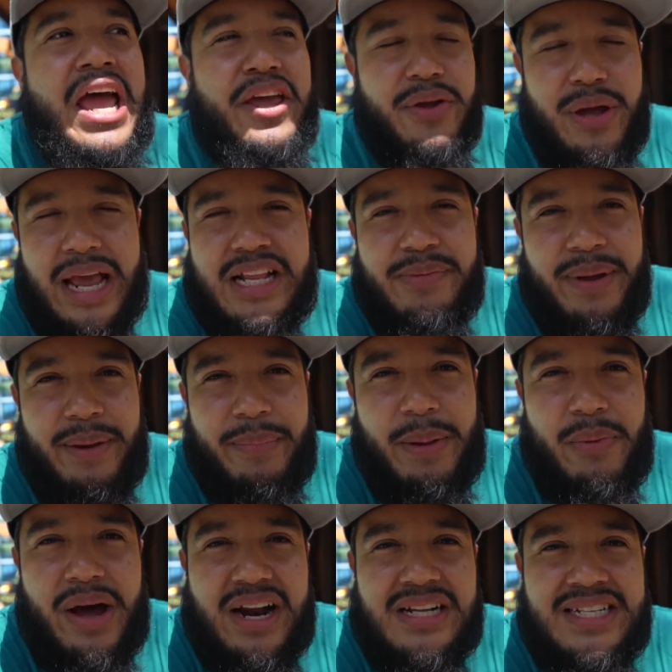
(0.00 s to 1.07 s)
You get to meet
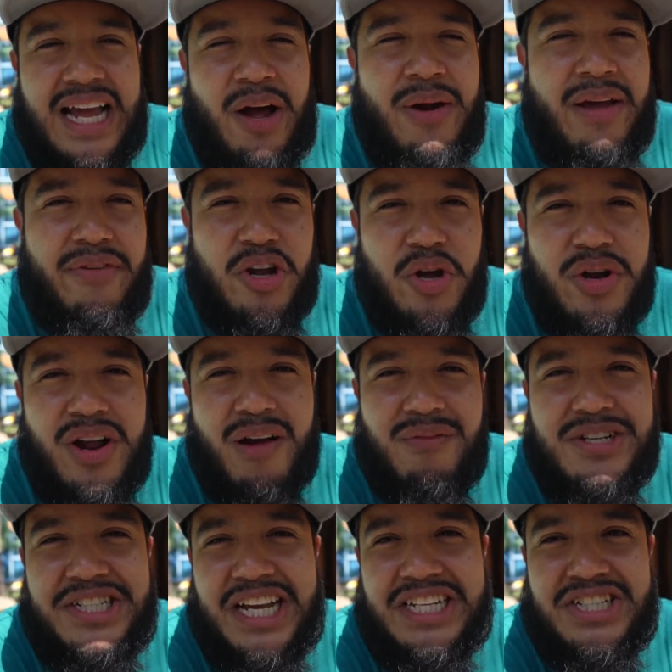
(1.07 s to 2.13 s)
people out of town, have a good
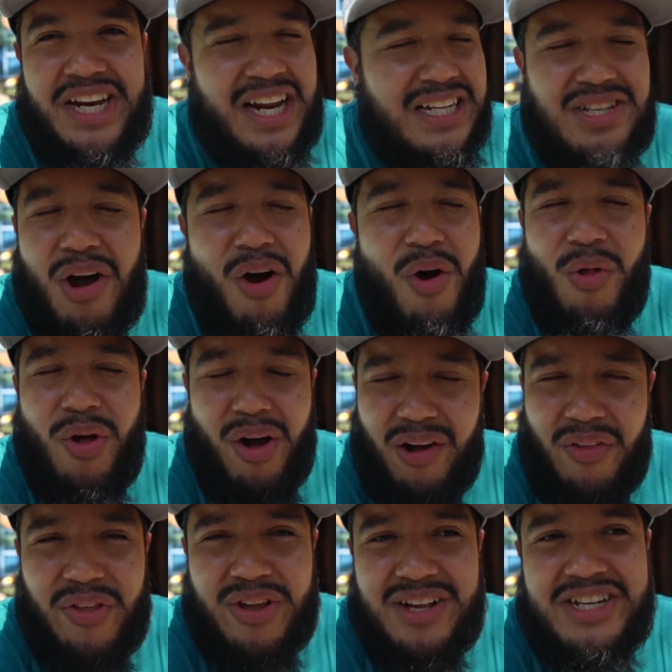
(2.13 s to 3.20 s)
conversation. It's all
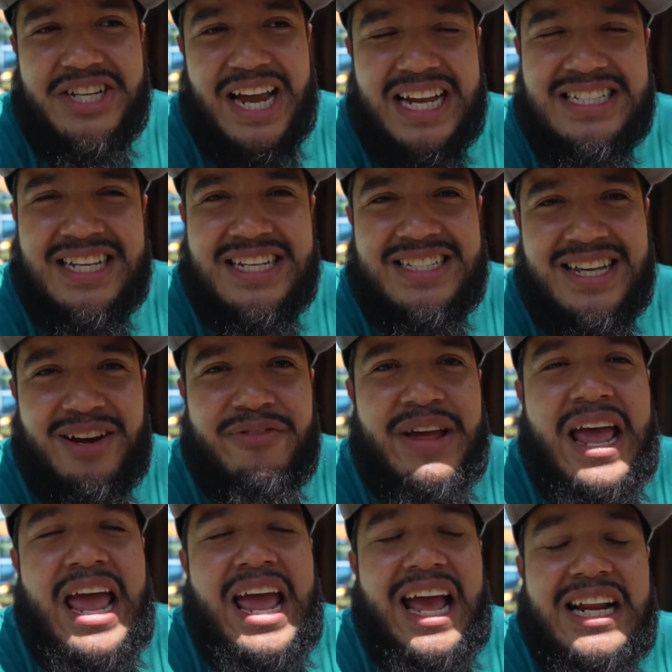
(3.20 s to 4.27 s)
the good jazz in itself.
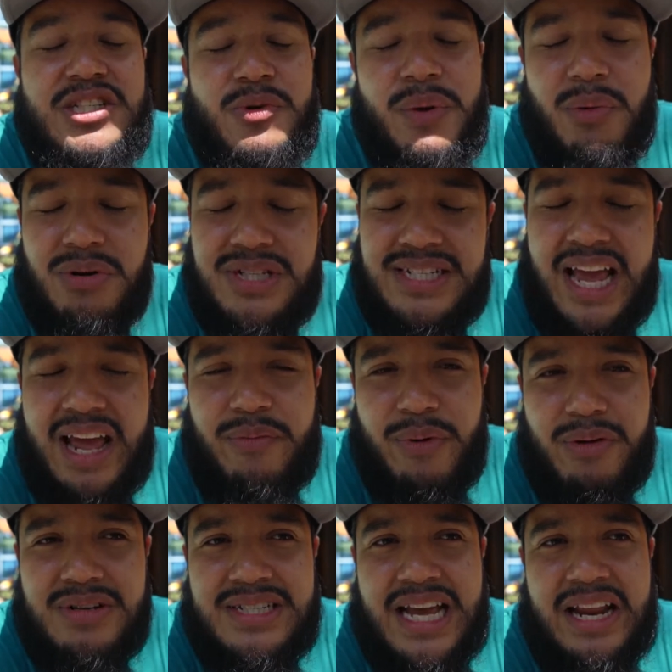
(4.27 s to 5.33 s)
And so we were sad. We
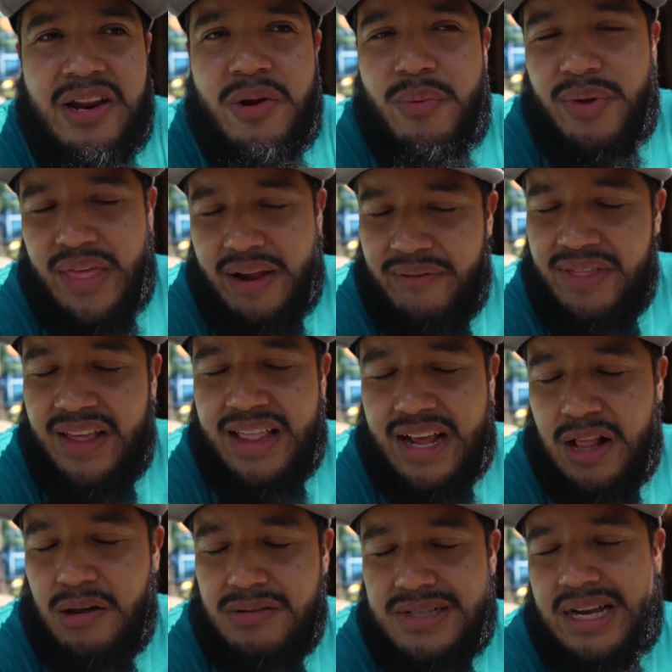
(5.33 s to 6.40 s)
were sad, you know, with everything that
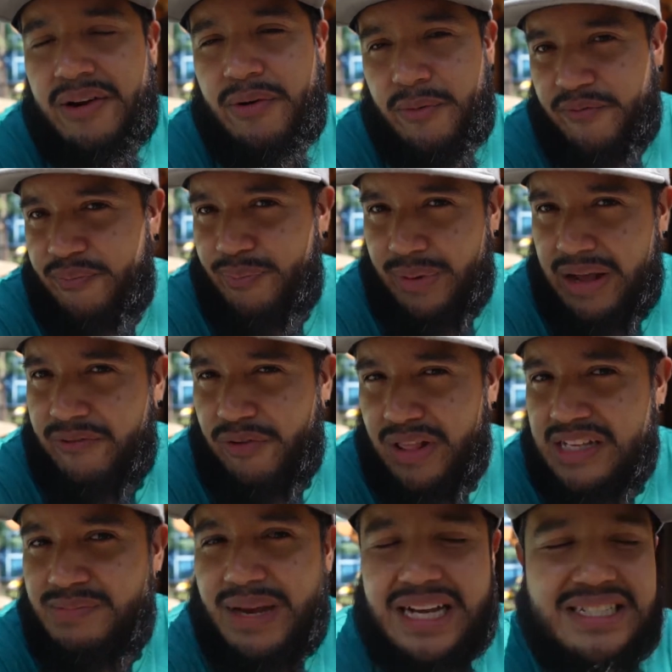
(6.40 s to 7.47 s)
closed down for
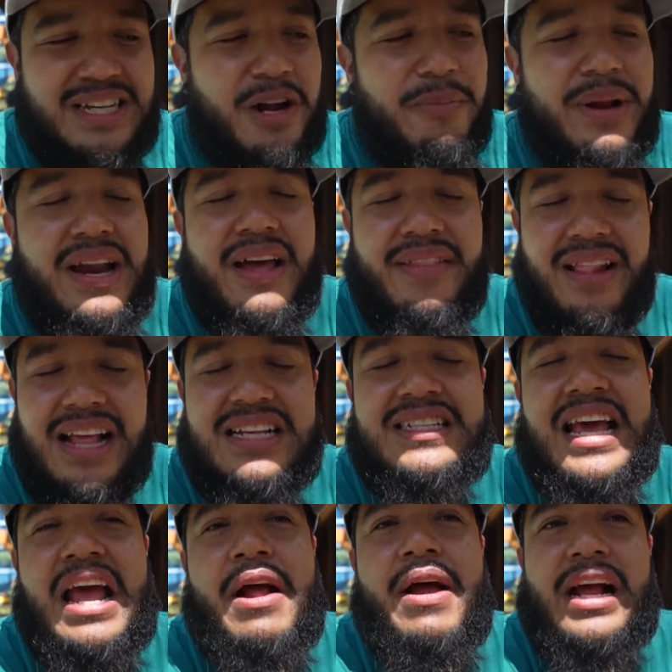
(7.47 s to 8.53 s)
this past year. But nonetheless,
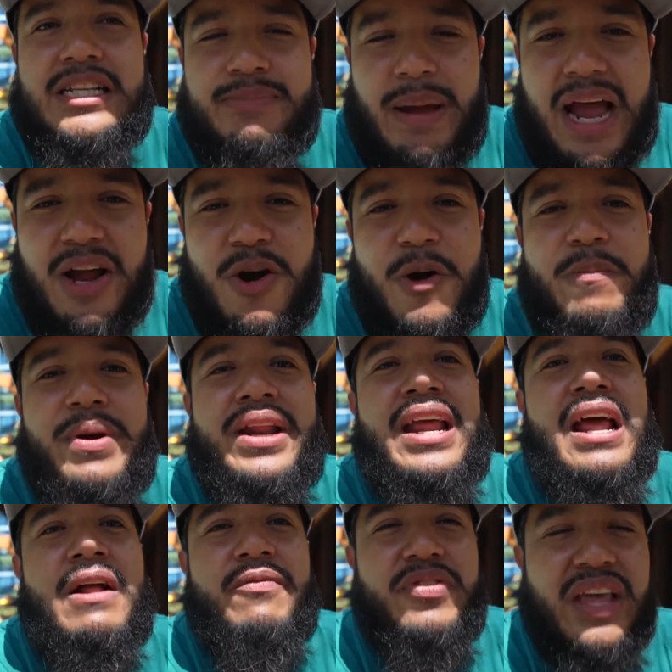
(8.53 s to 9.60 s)
it's back open.
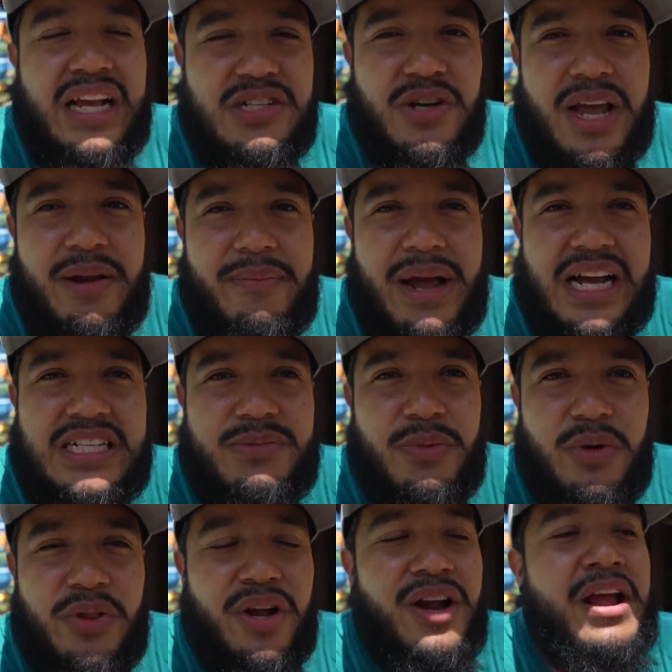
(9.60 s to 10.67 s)
Things are getting back
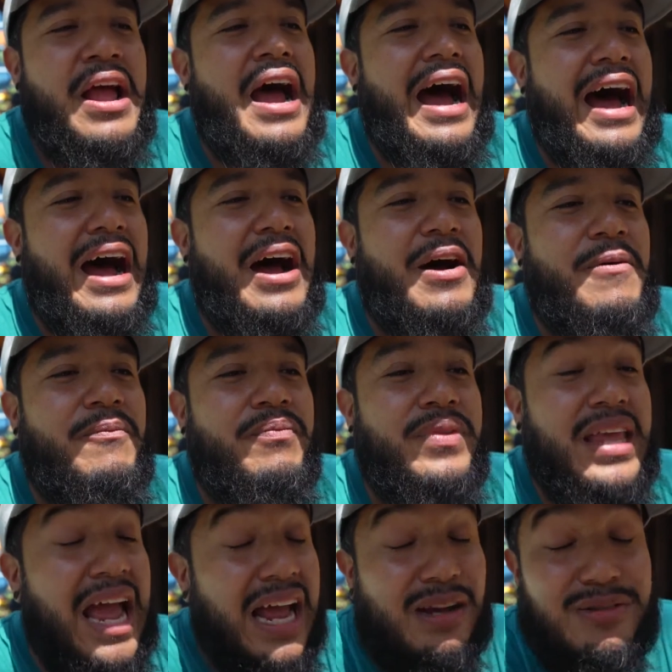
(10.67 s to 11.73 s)
smoother.
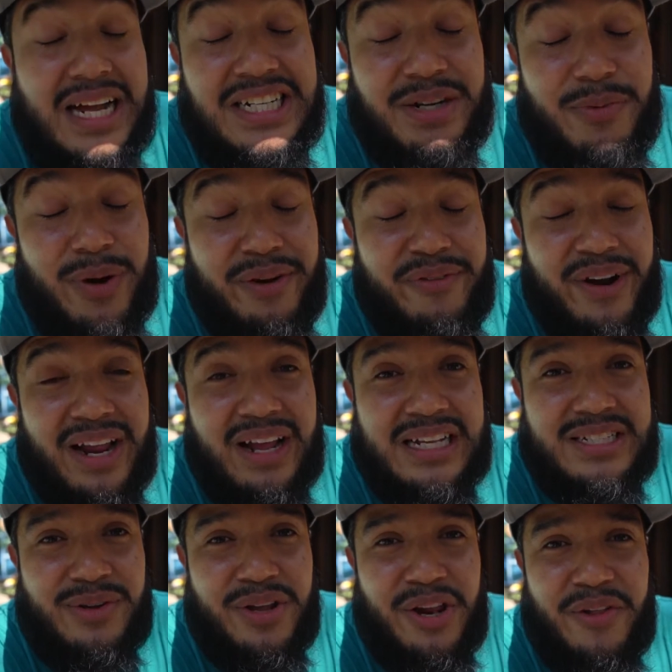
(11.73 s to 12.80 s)
Yeah, it was actually pretty funny
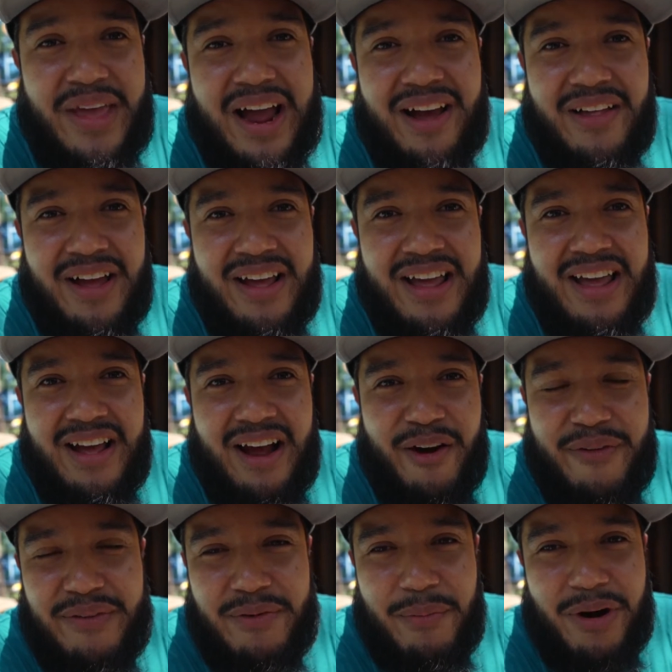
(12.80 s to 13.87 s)
because, you know, our
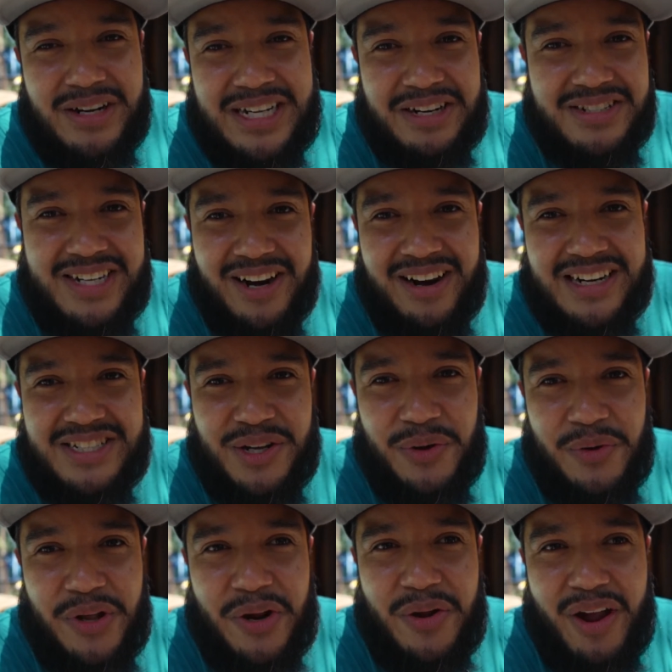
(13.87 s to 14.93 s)
favorite bartender's here. And
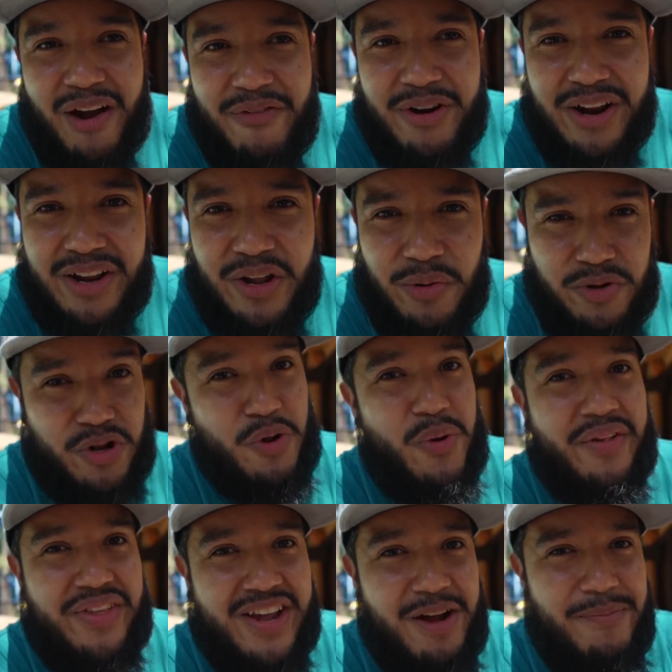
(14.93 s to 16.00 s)
so, you know, he offered, do you
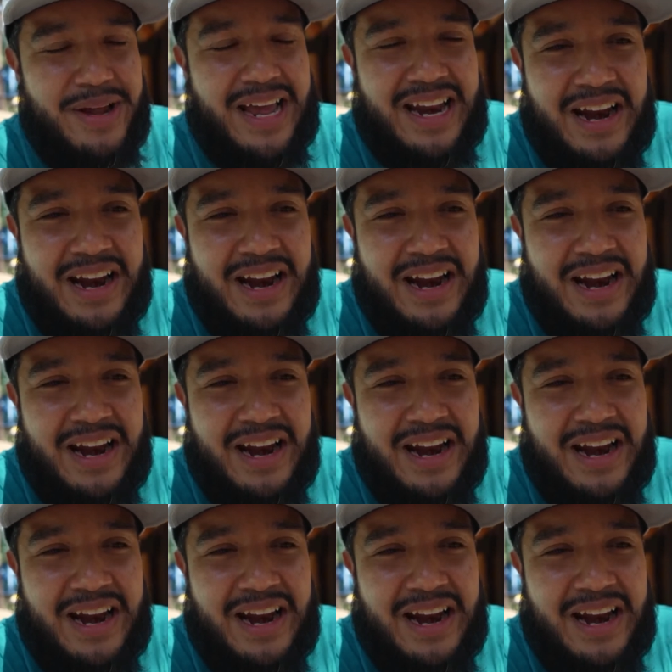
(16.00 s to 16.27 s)
want the cup again?